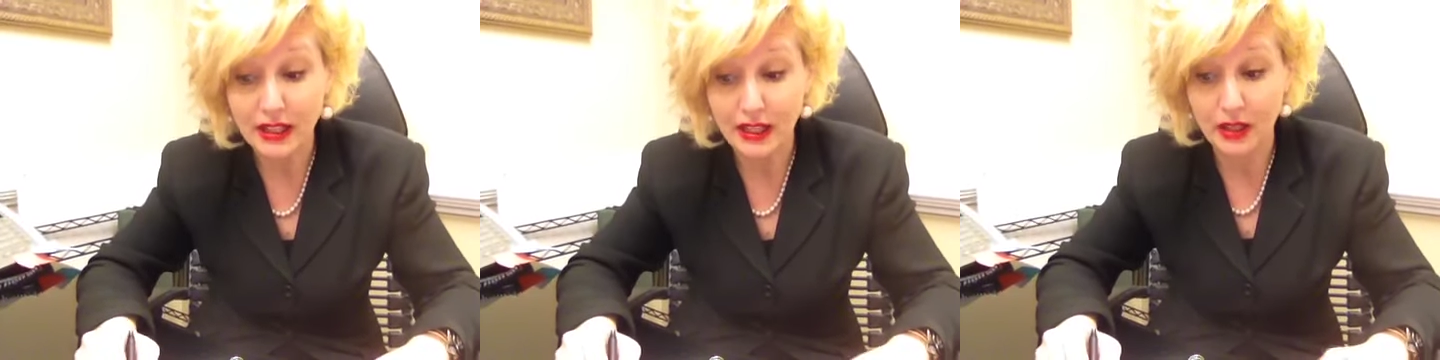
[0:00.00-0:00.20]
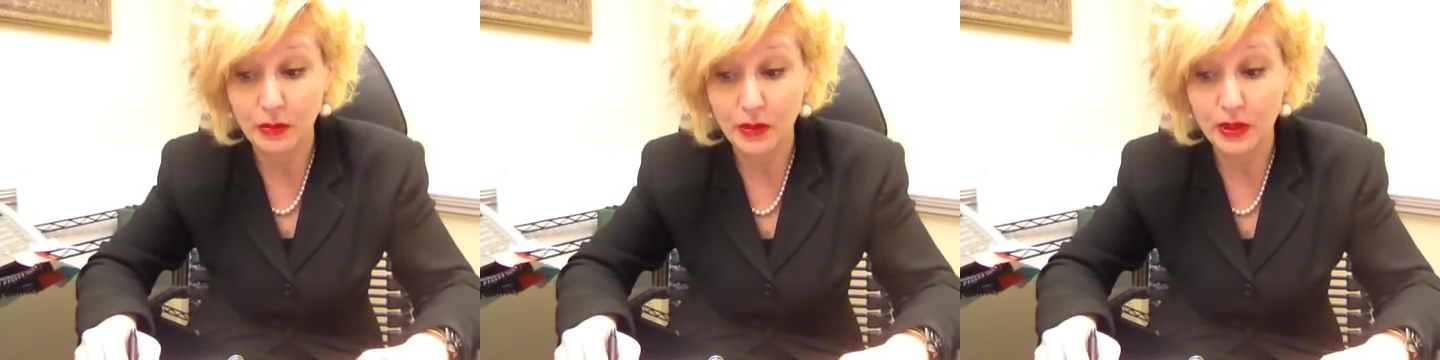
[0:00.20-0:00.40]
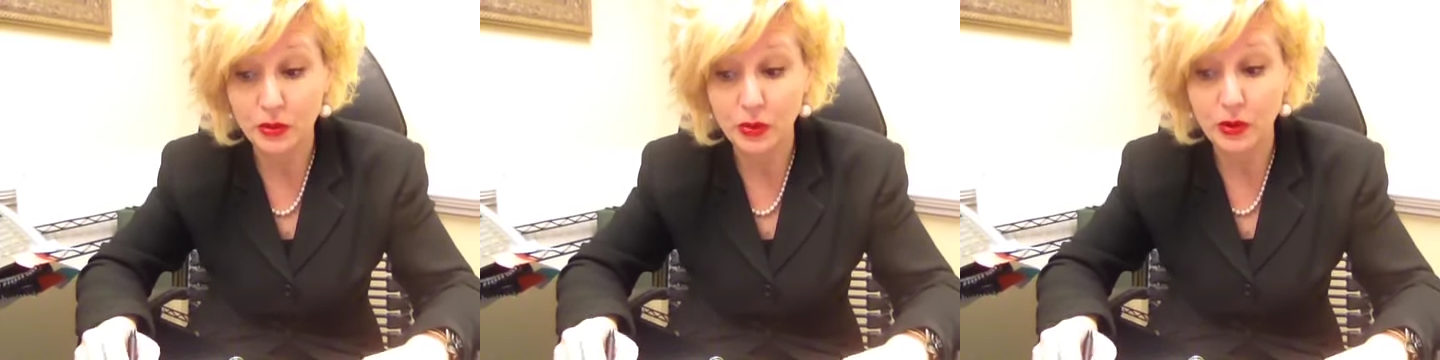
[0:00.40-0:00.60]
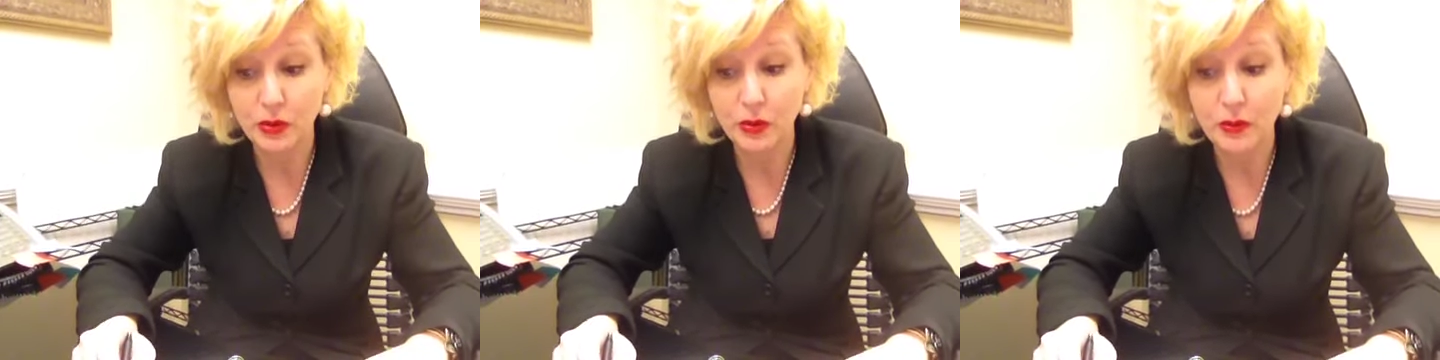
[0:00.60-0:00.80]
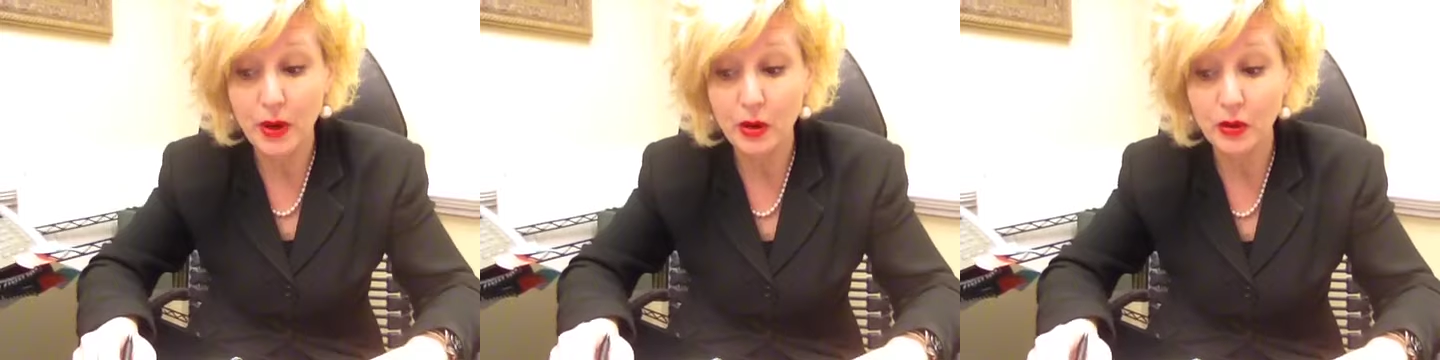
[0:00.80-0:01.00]
cameras with
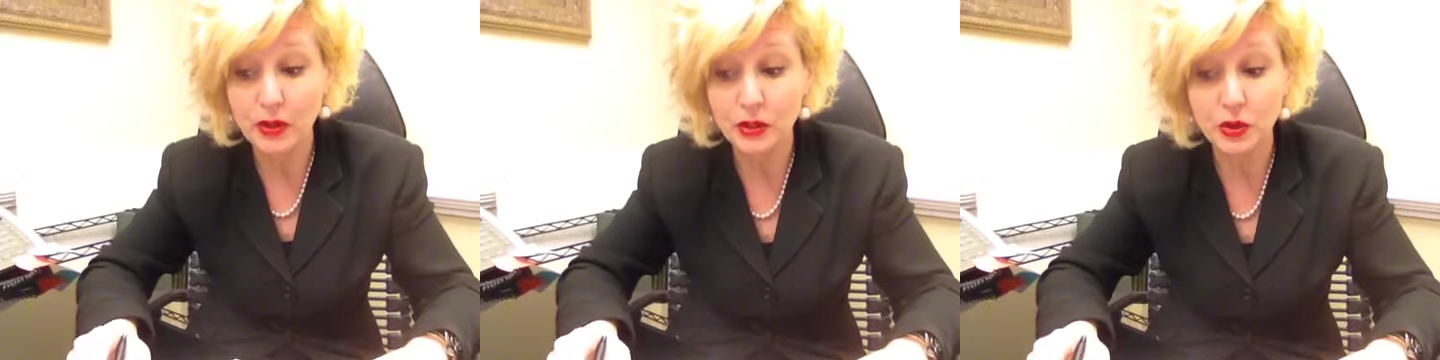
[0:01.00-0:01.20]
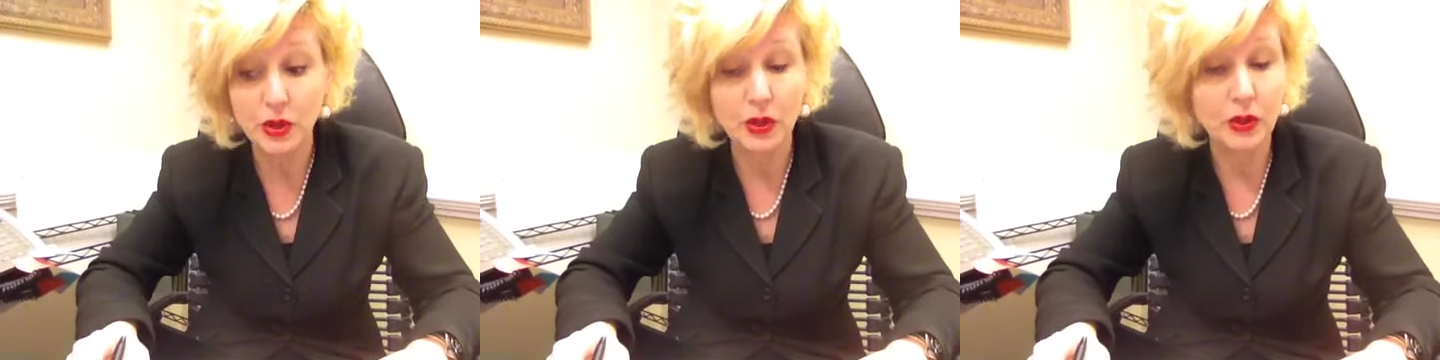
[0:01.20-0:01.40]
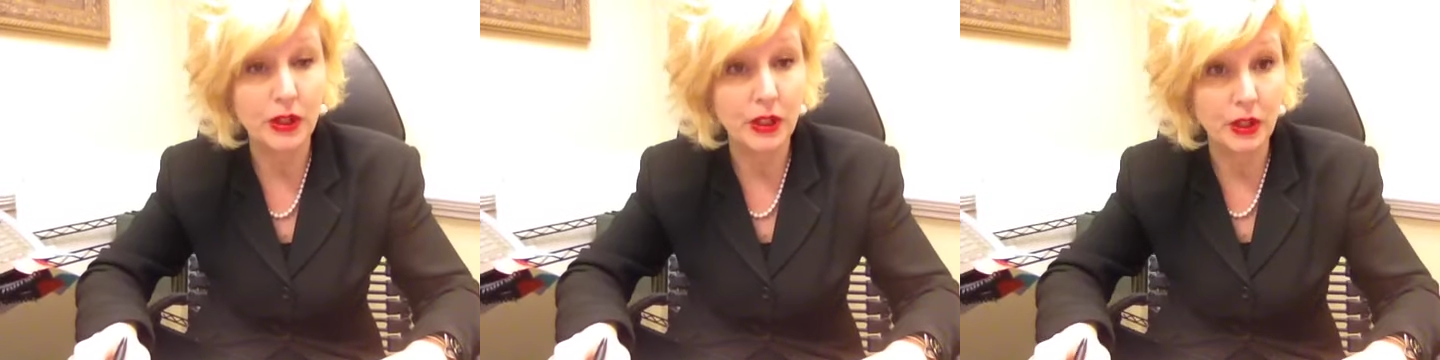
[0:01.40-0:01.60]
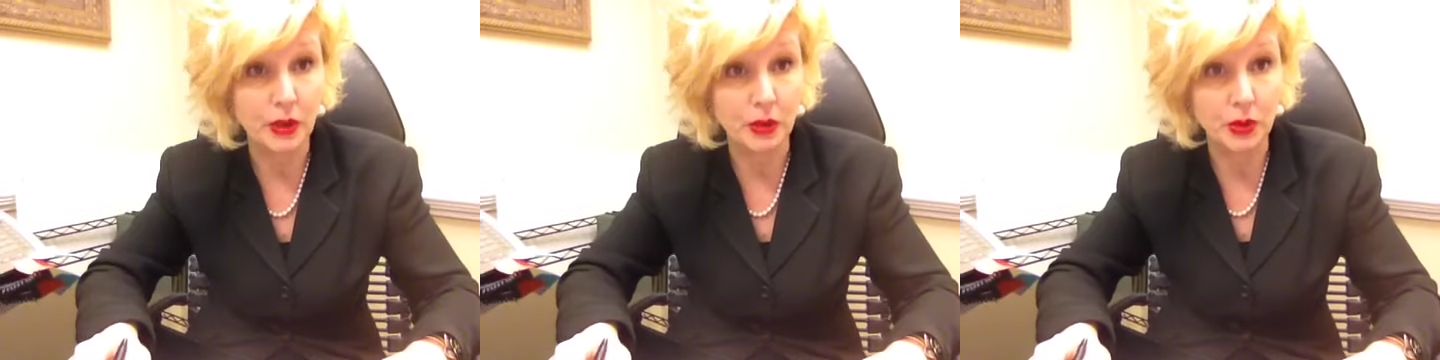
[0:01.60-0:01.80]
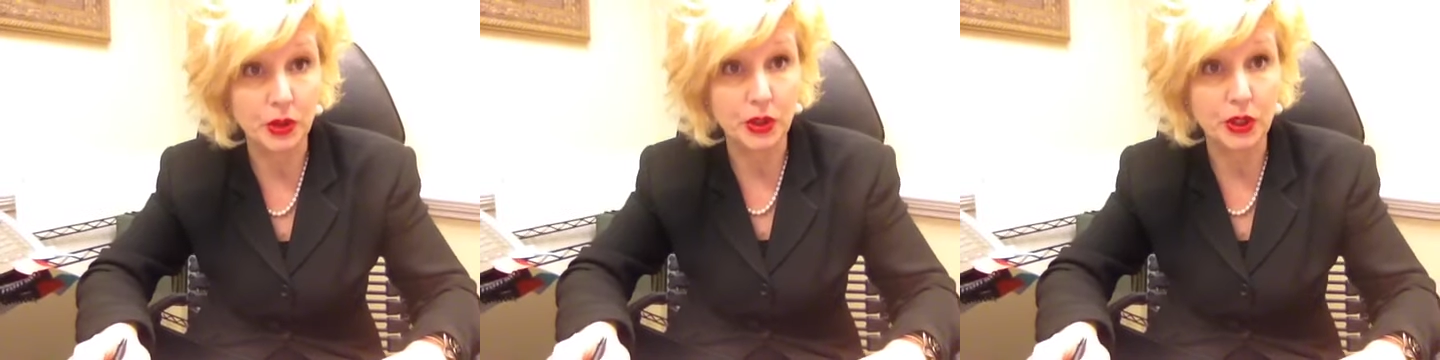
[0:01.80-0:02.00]
remote control
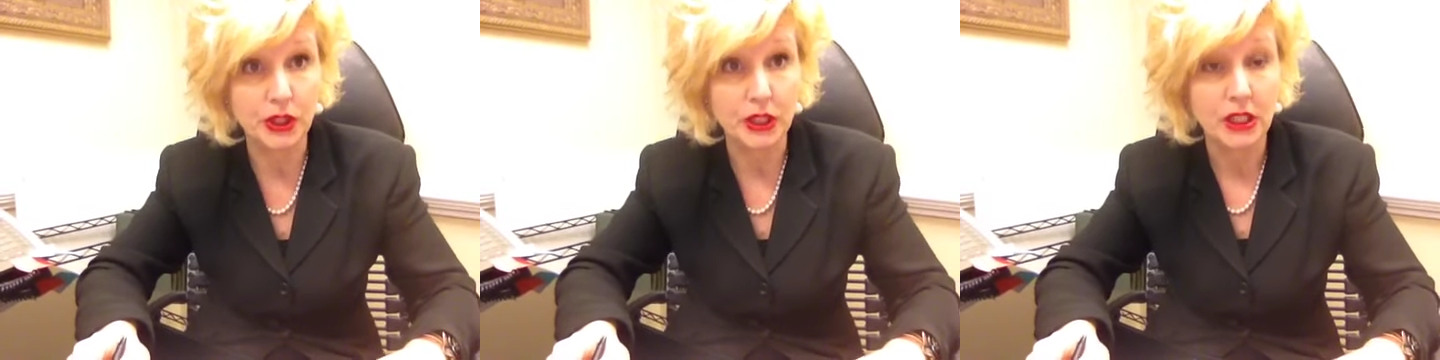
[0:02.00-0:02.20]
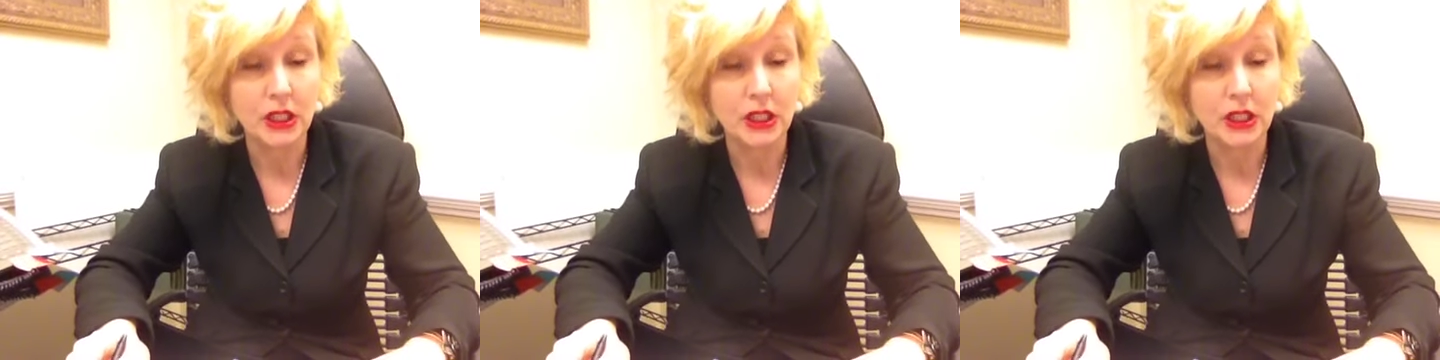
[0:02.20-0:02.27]
use.